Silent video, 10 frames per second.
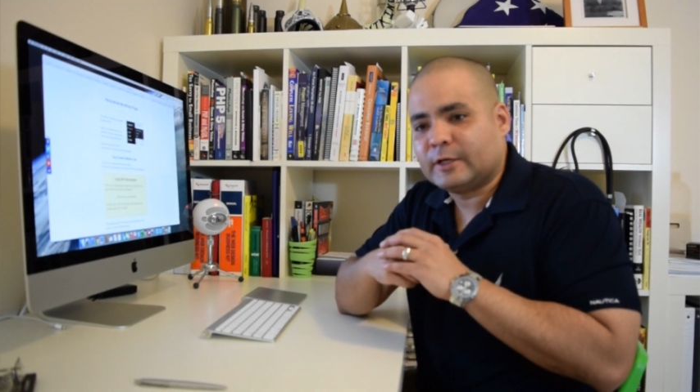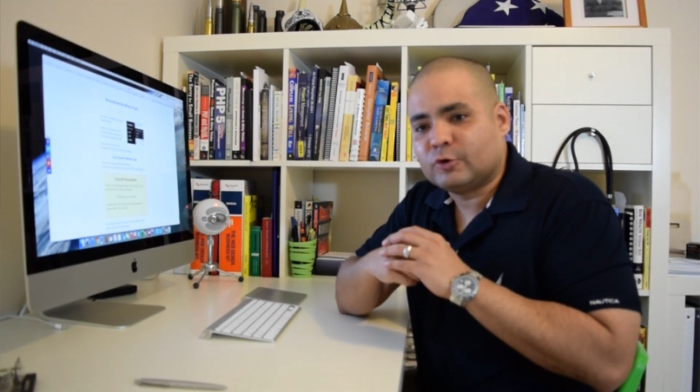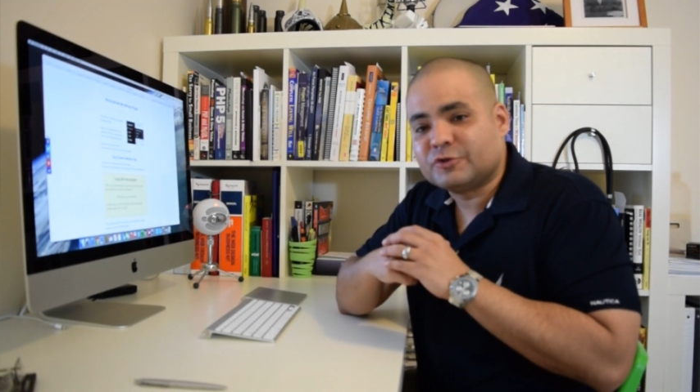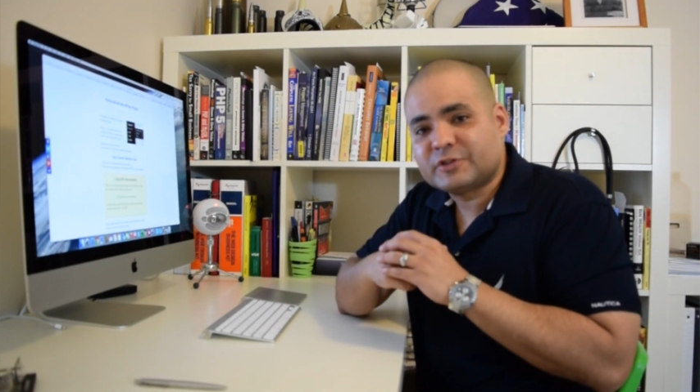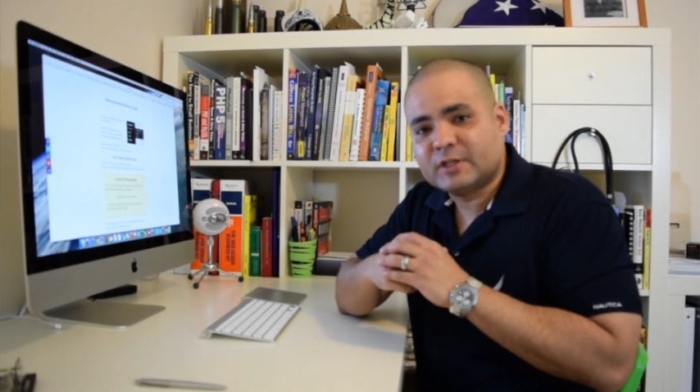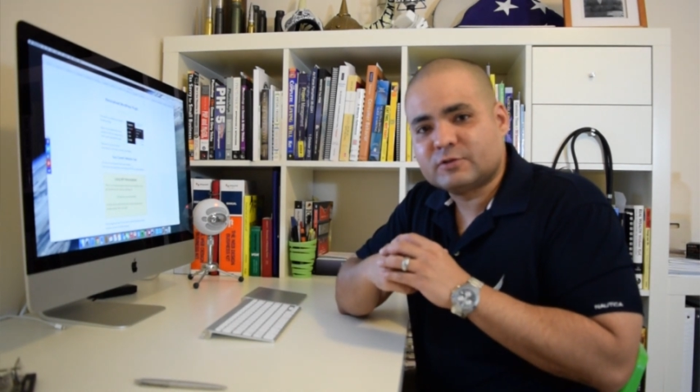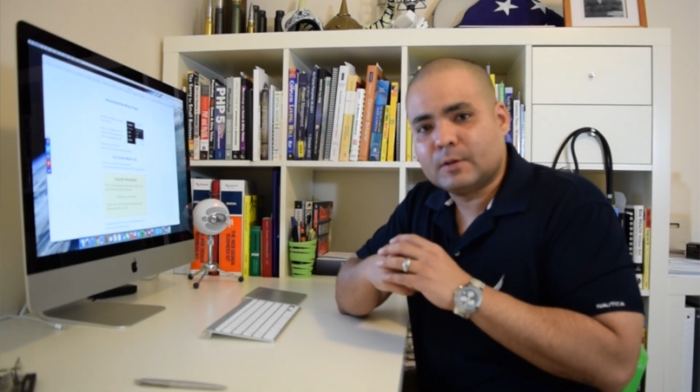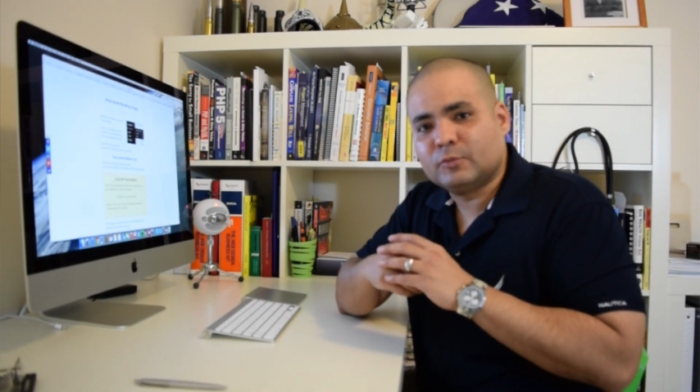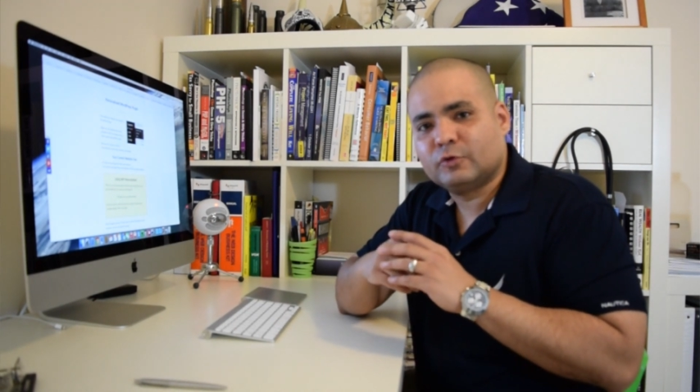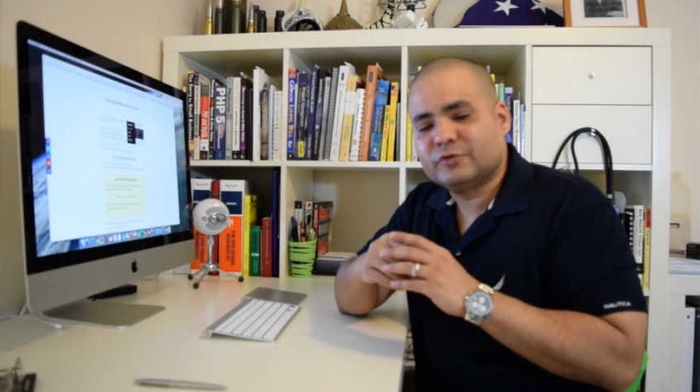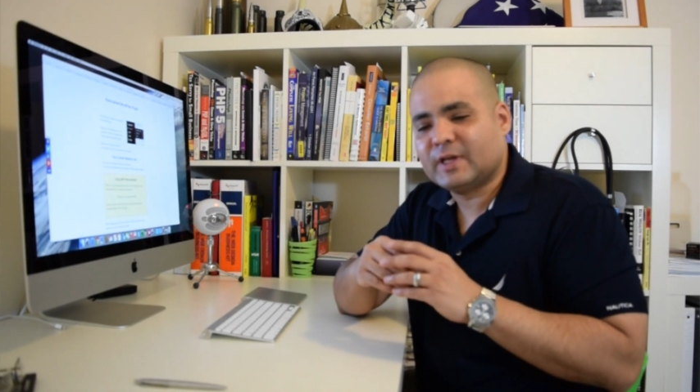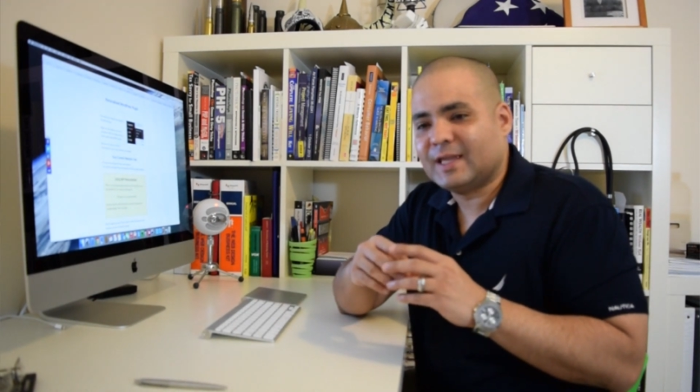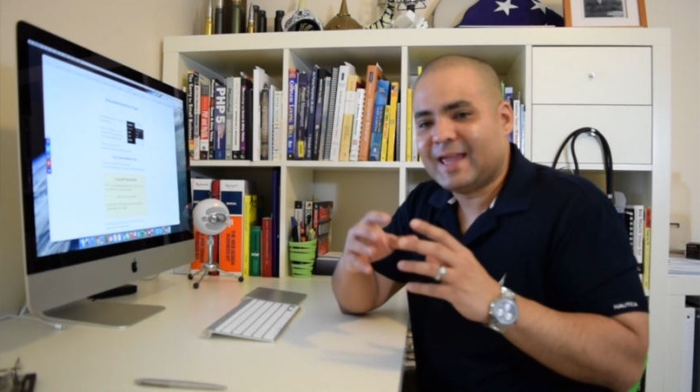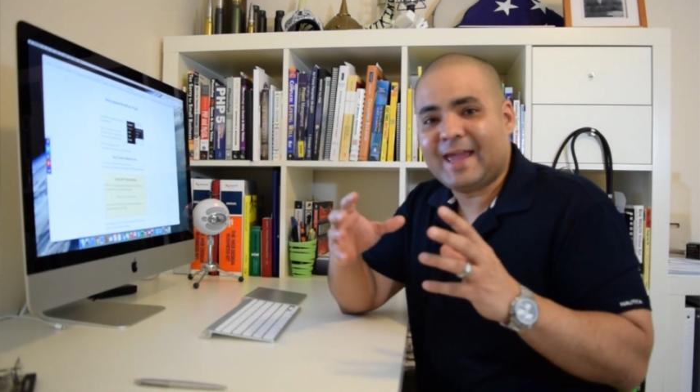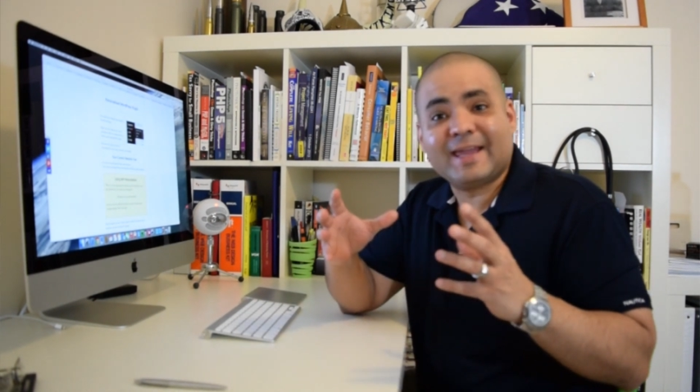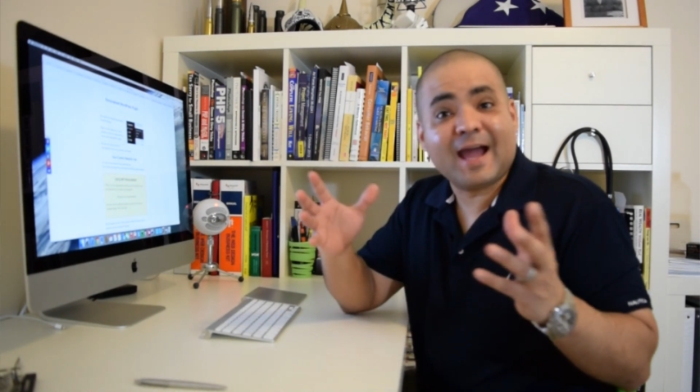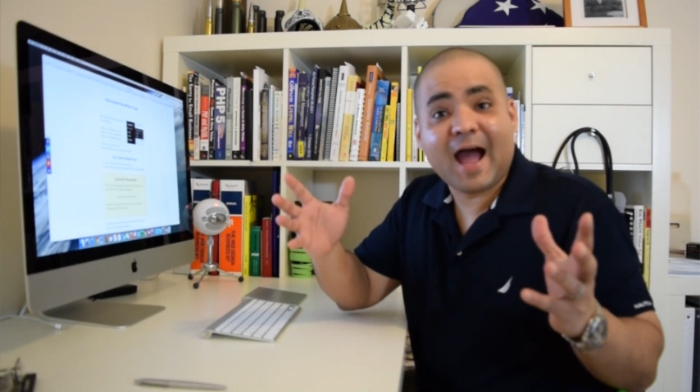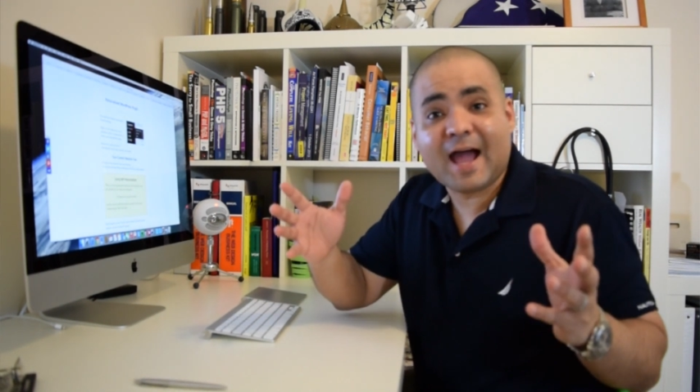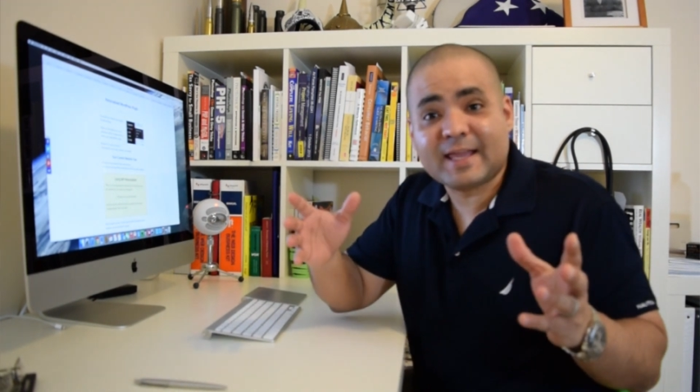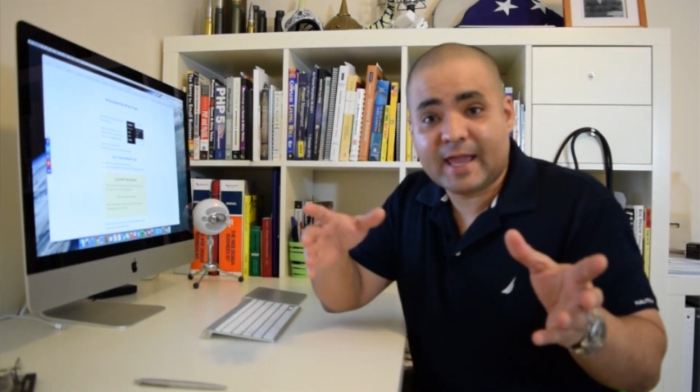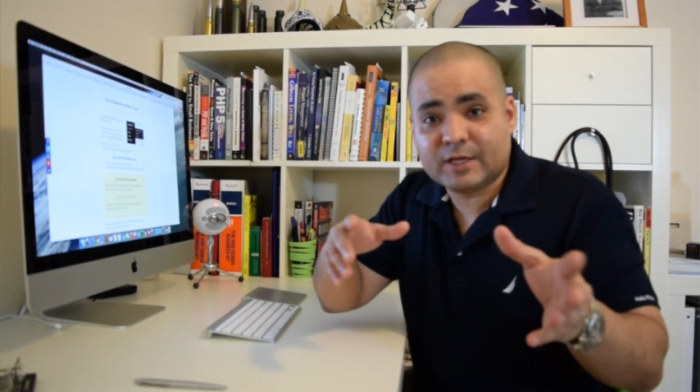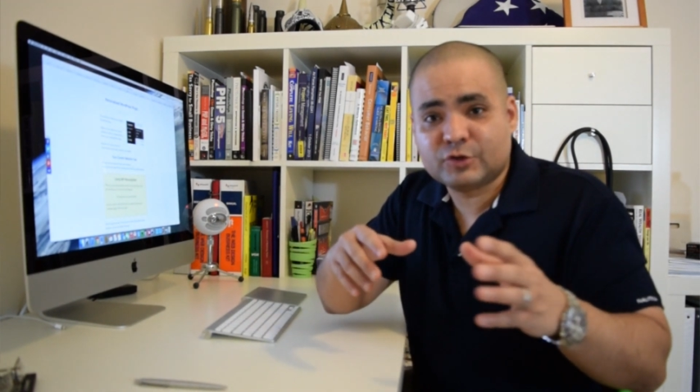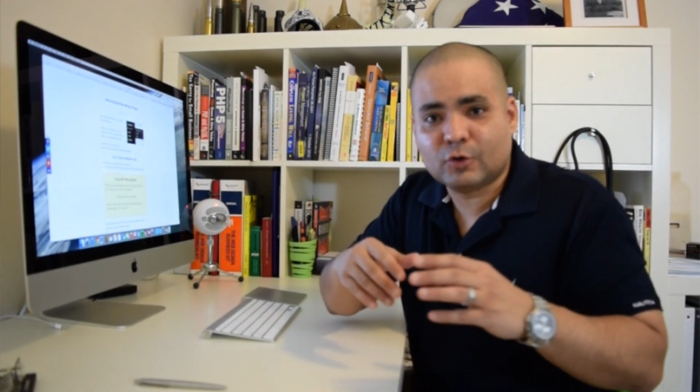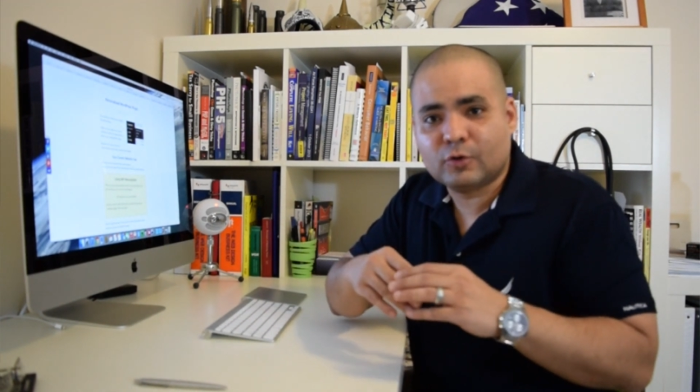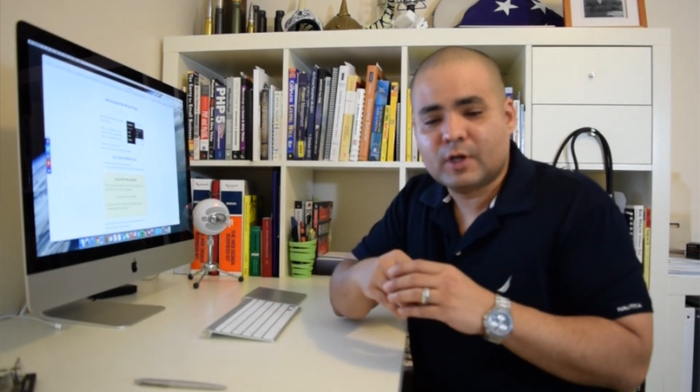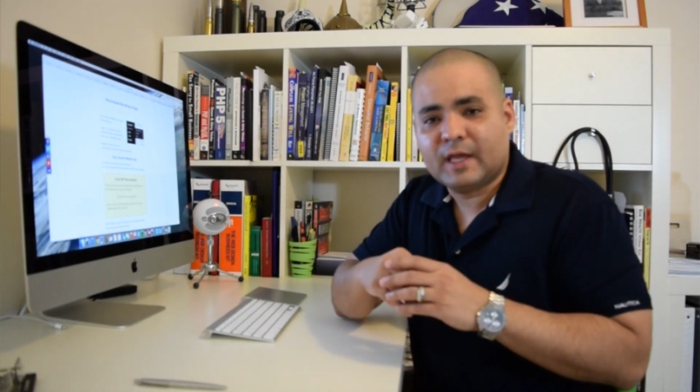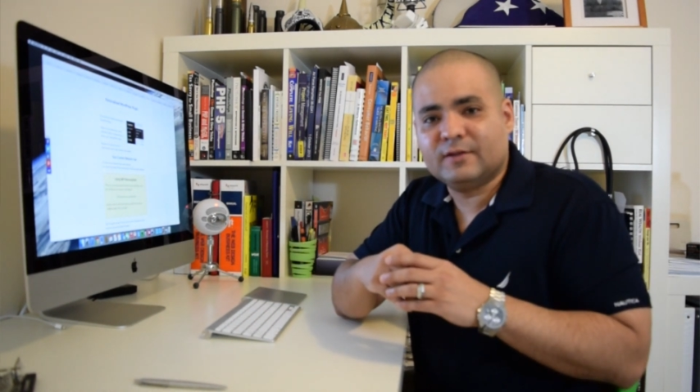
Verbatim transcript: your system to say, hey, hi, Angel,